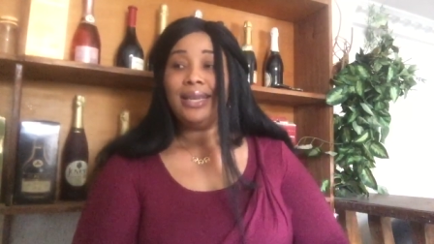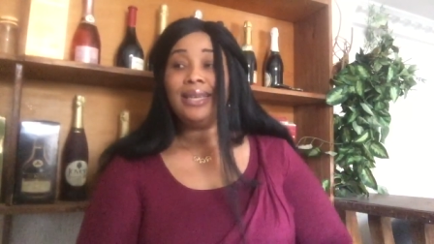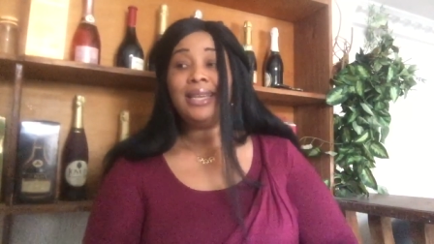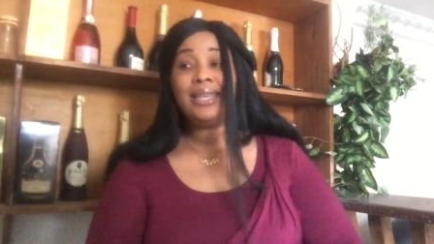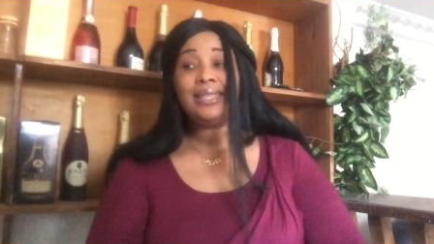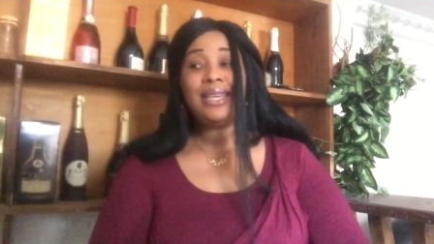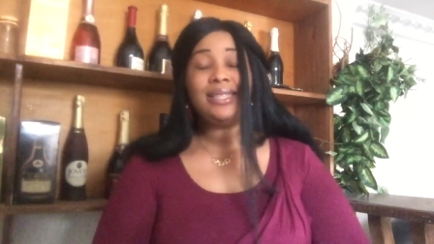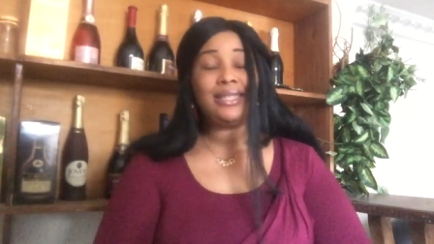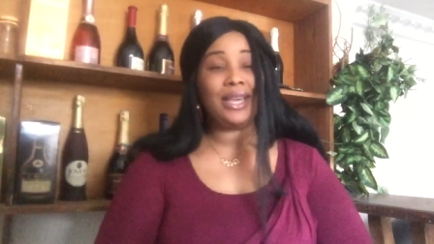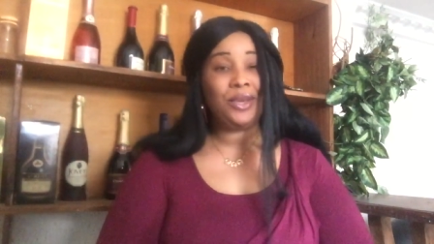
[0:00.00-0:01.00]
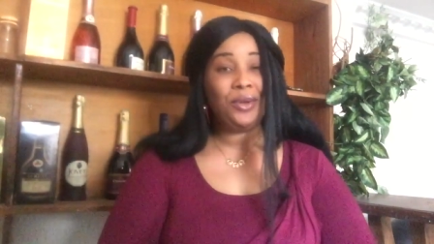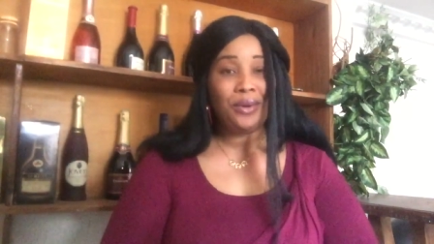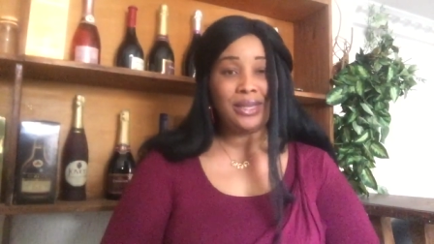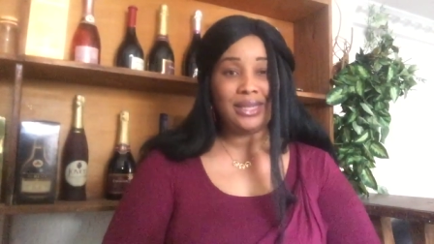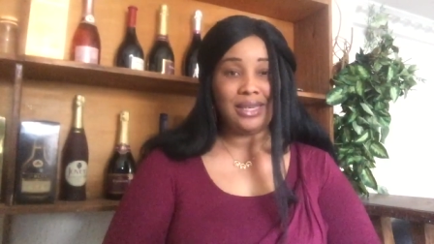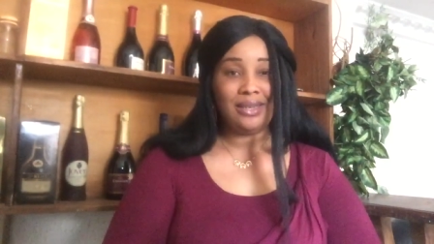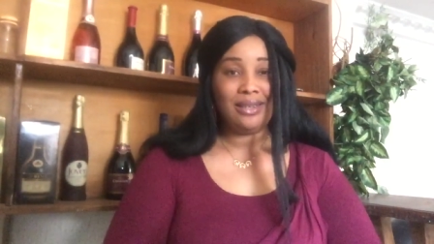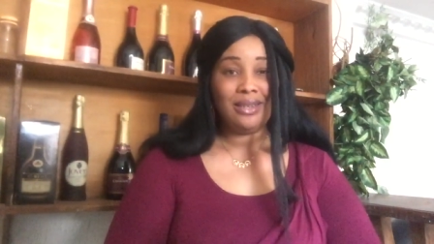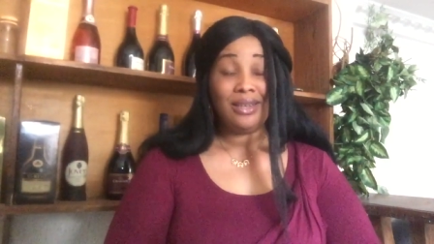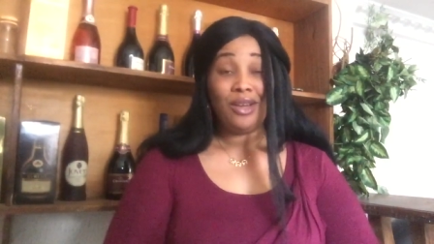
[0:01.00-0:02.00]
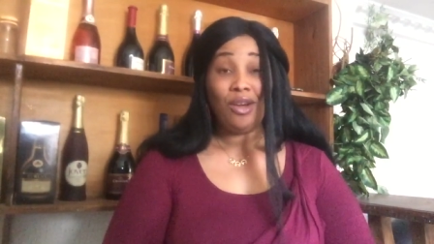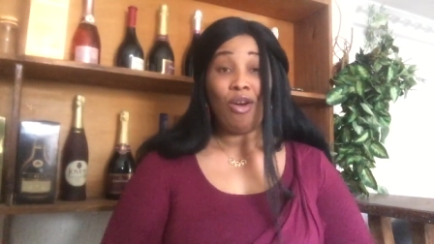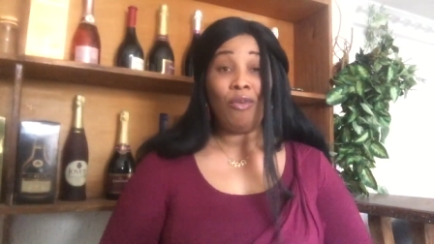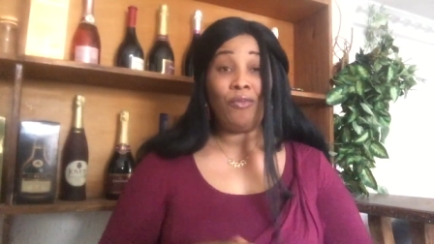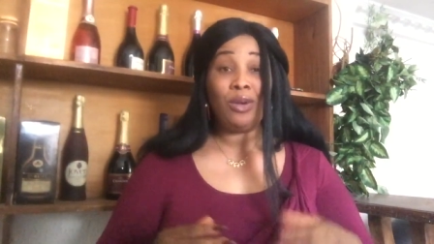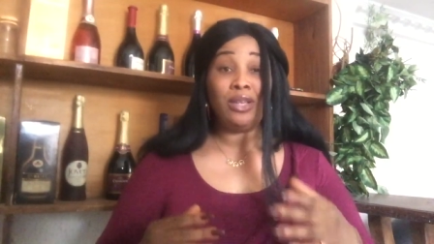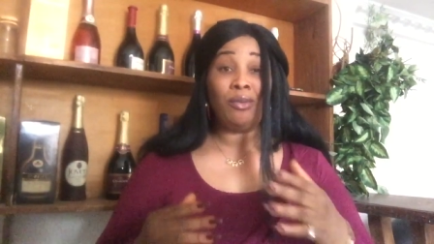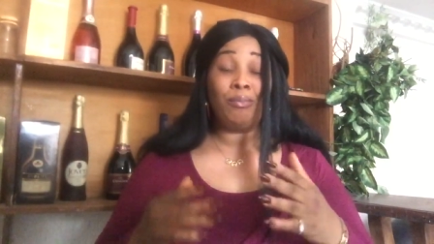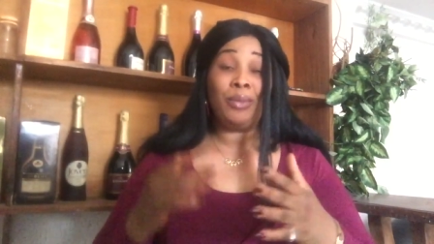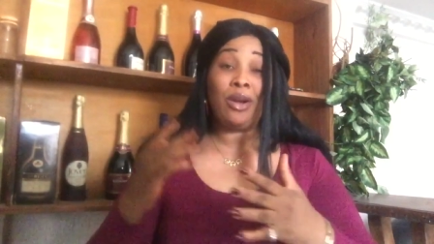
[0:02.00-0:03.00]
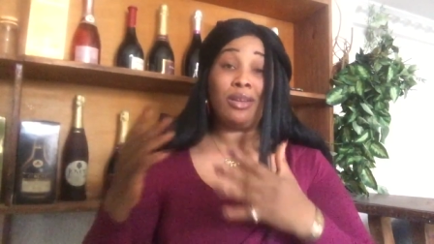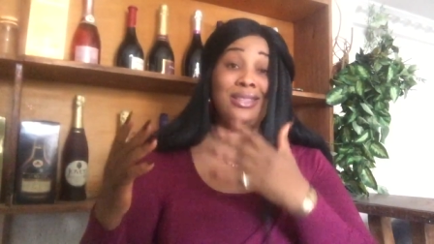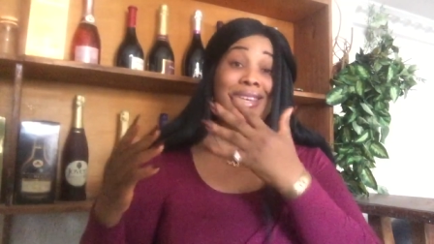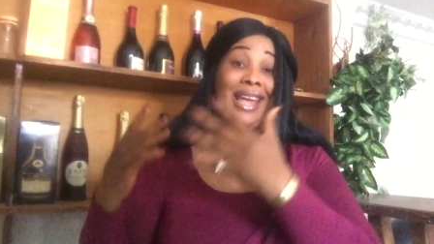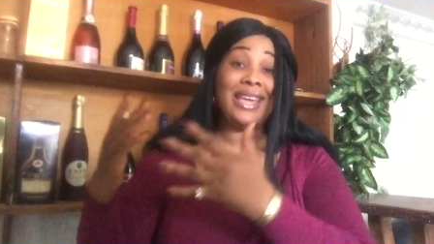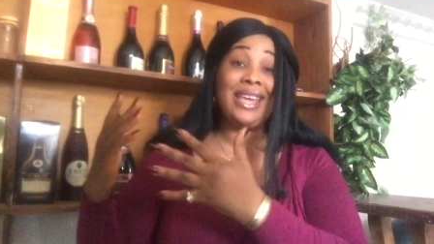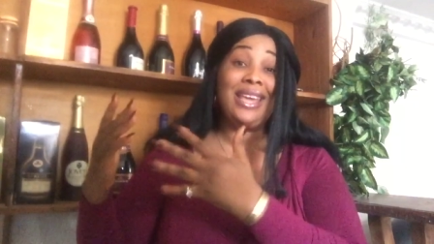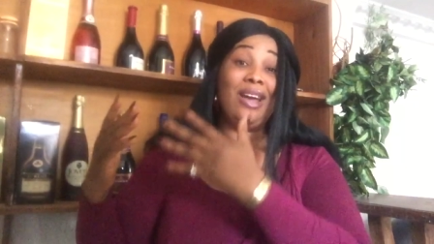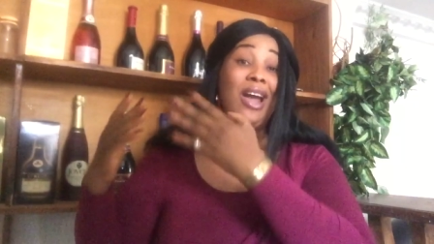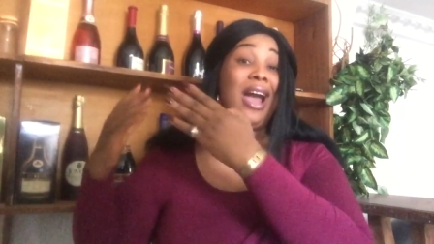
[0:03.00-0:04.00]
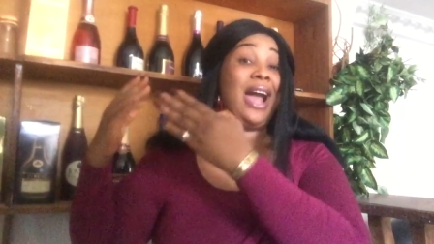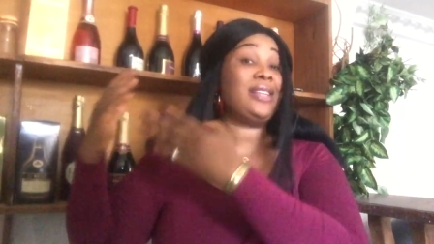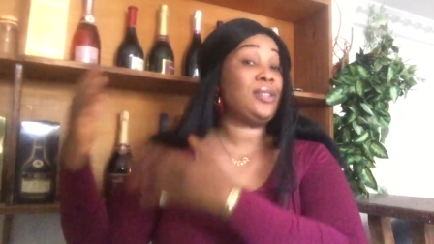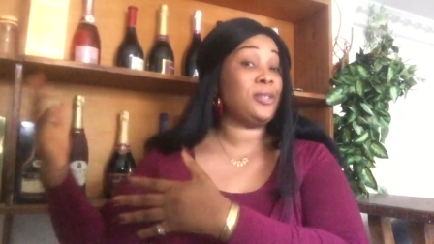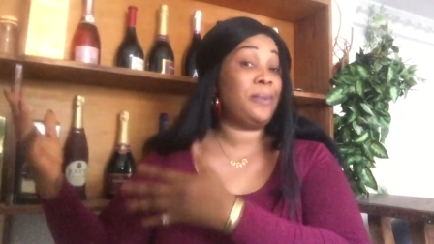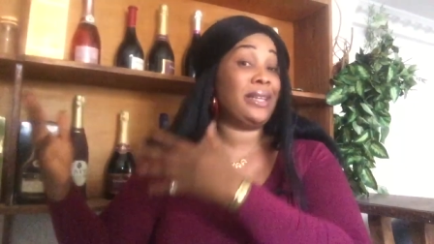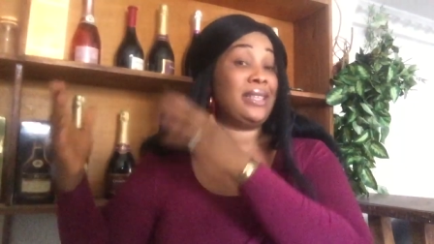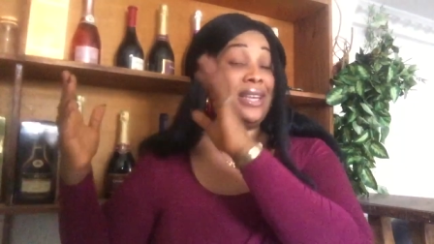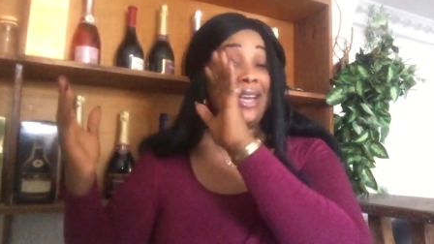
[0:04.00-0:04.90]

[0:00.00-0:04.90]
This insecurity of because Nengi, I suspect,